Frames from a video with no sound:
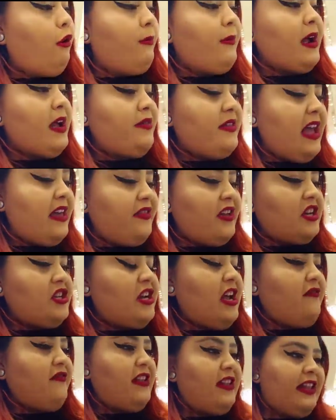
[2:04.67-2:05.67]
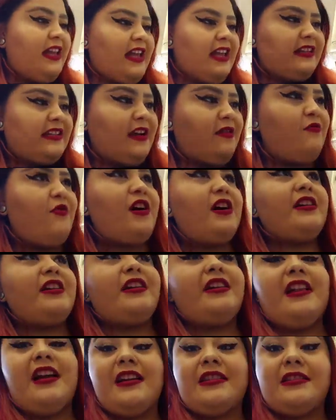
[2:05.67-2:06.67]
Oh my god, they have to actually have the leggings I
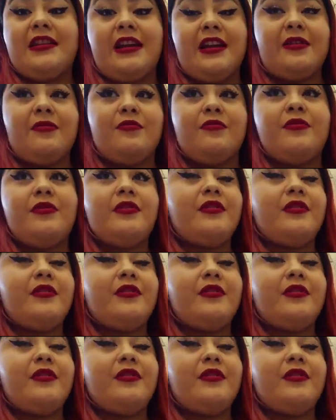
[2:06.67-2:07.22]
wanted last time.